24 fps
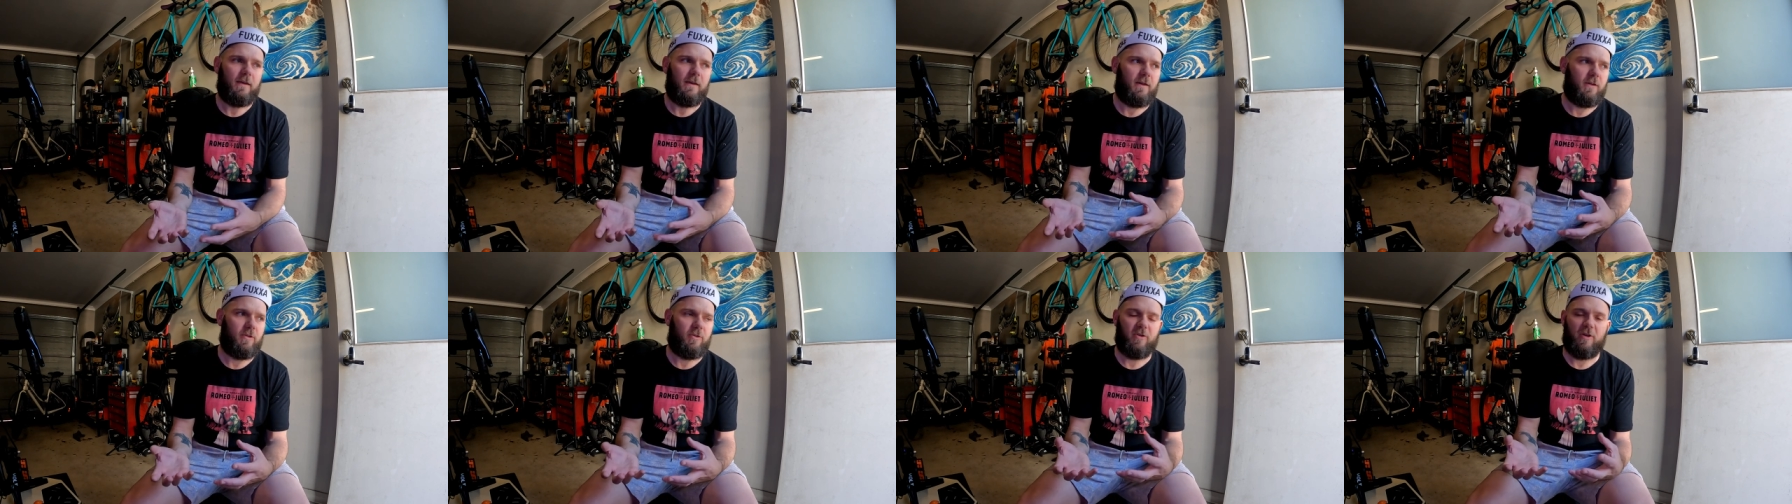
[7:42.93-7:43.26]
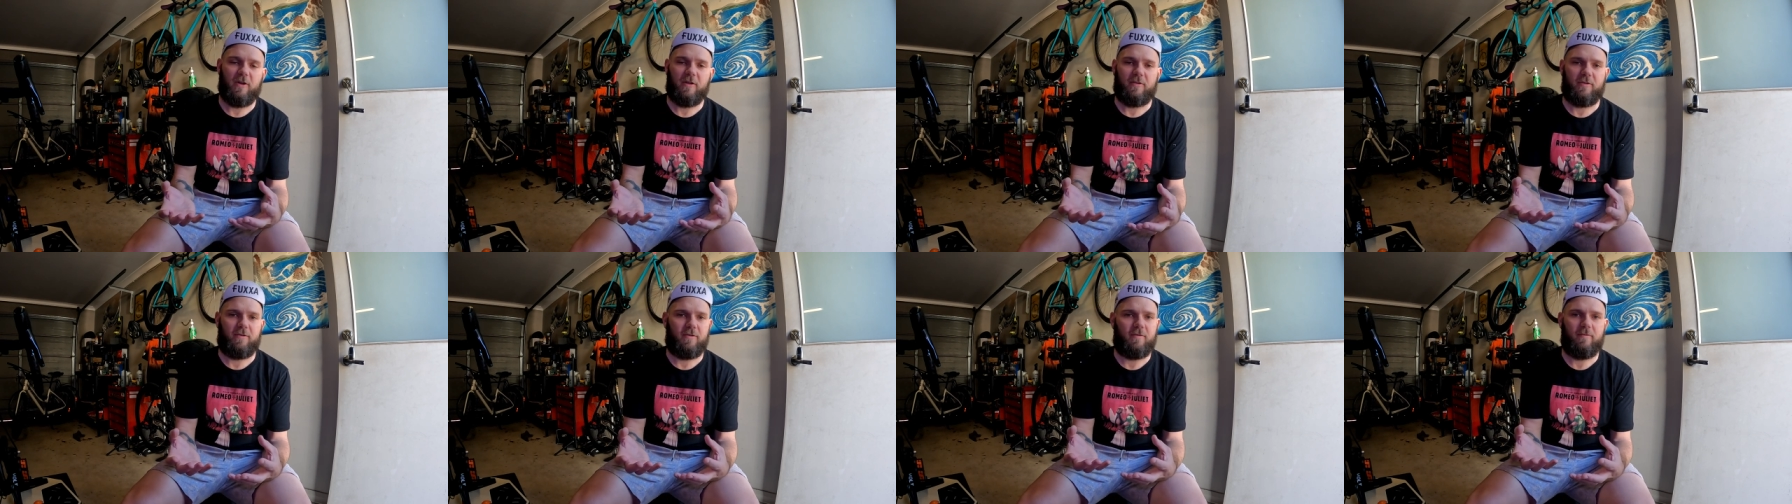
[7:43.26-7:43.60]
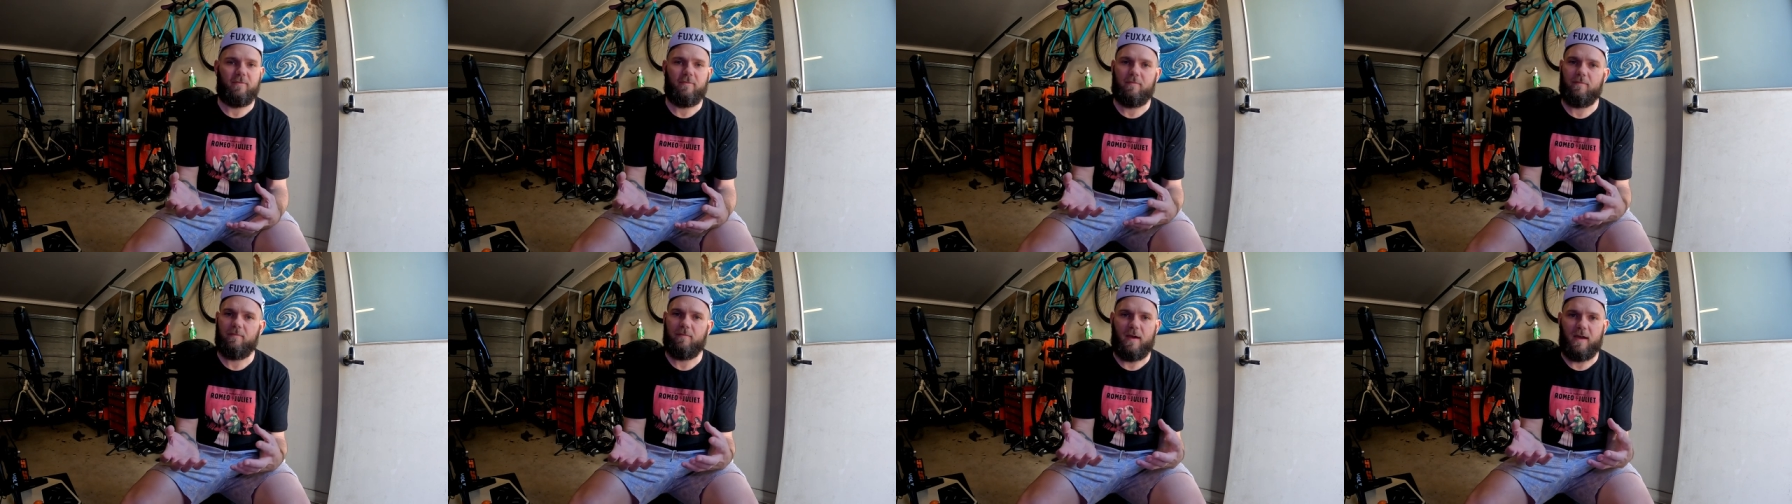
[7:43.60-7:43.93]
it
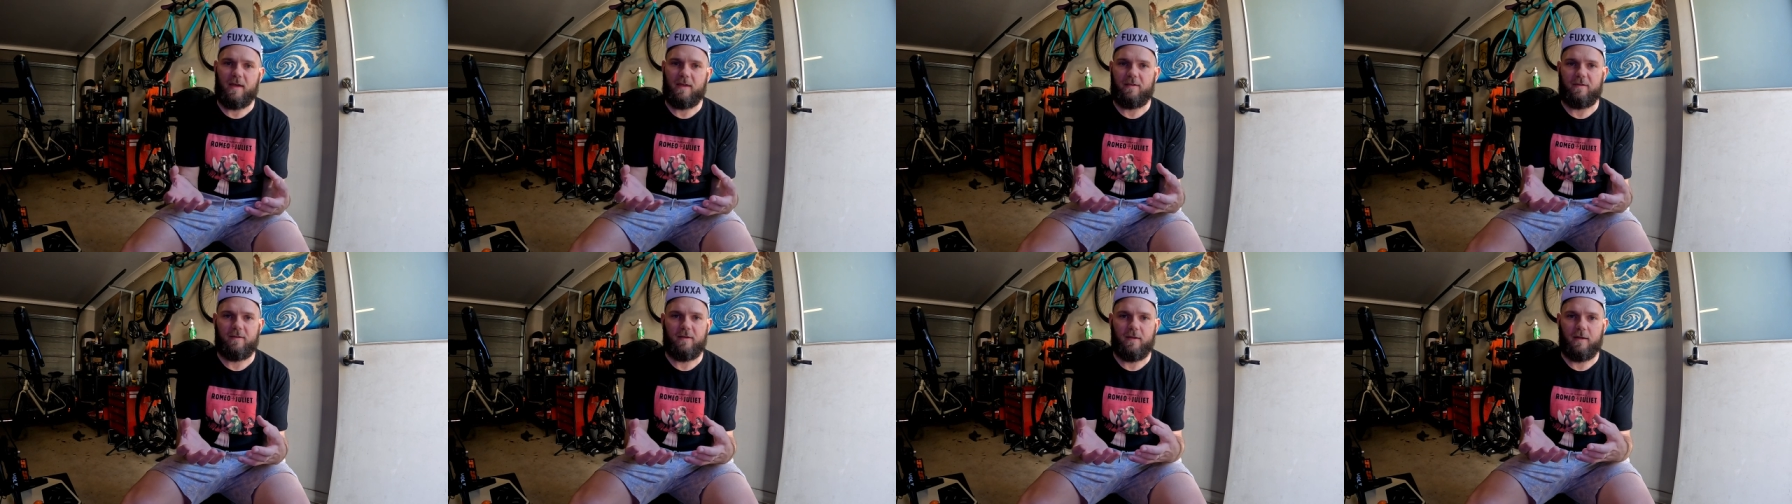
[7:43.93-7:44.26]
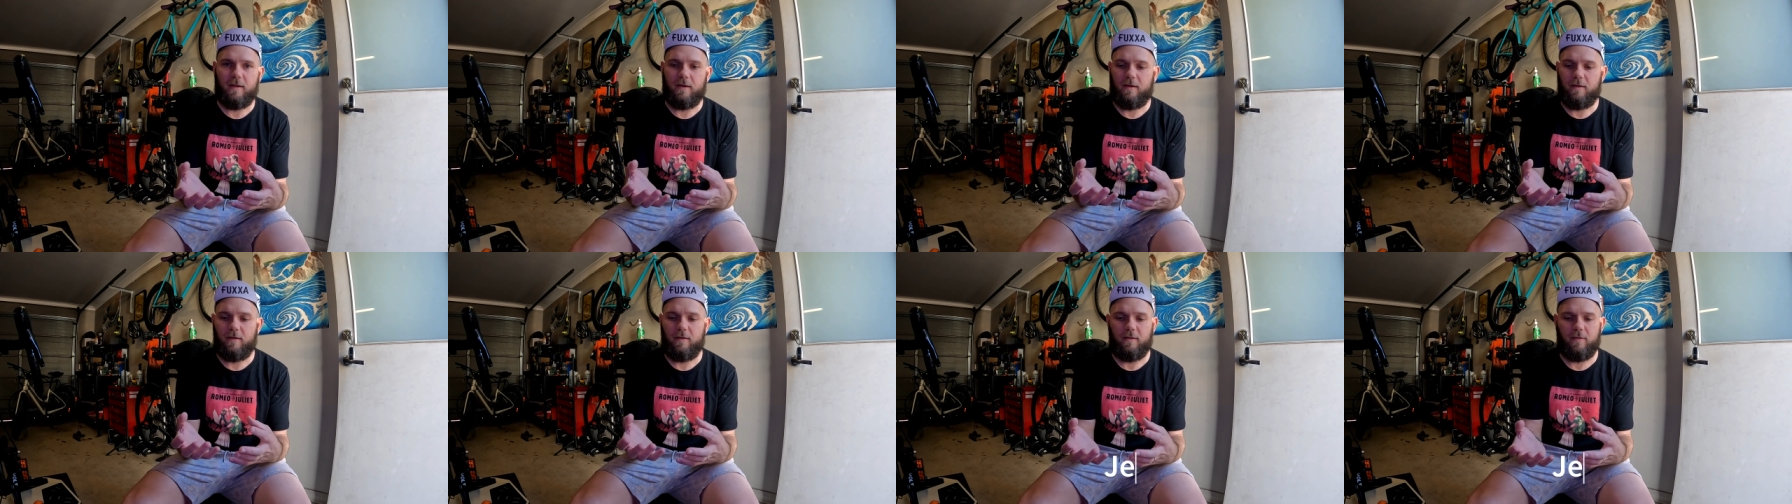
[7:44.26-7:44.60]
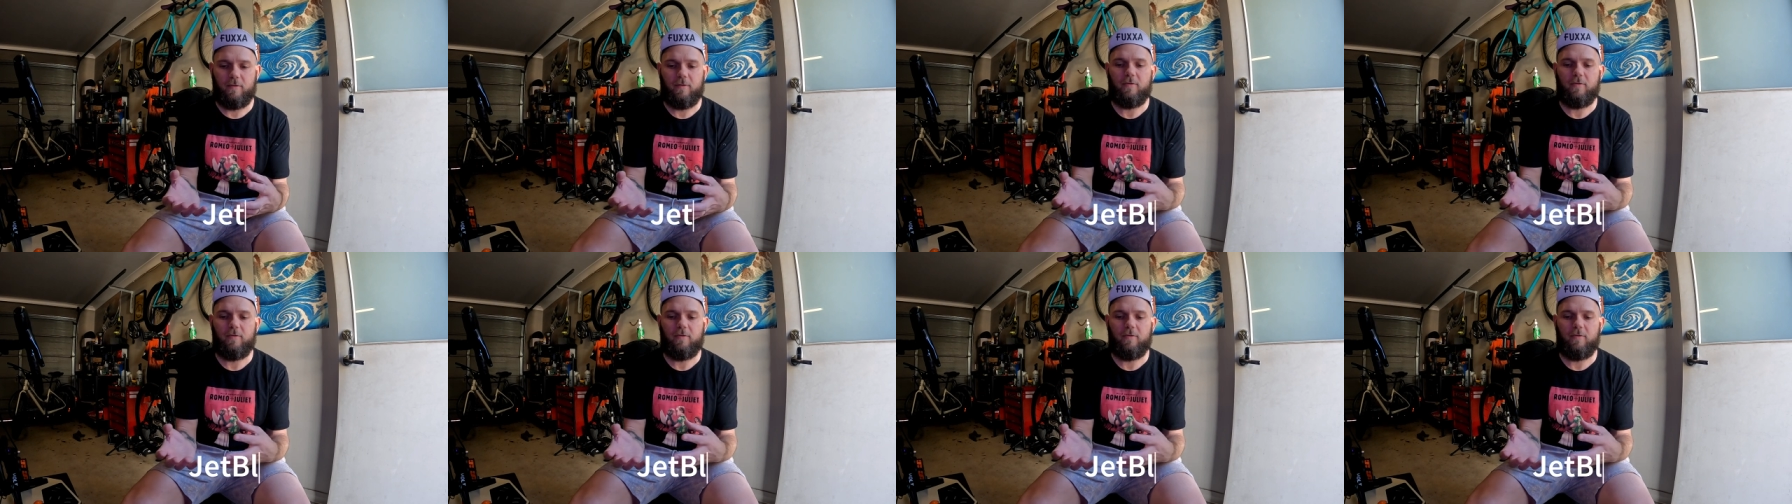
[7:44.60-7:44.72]
just makes it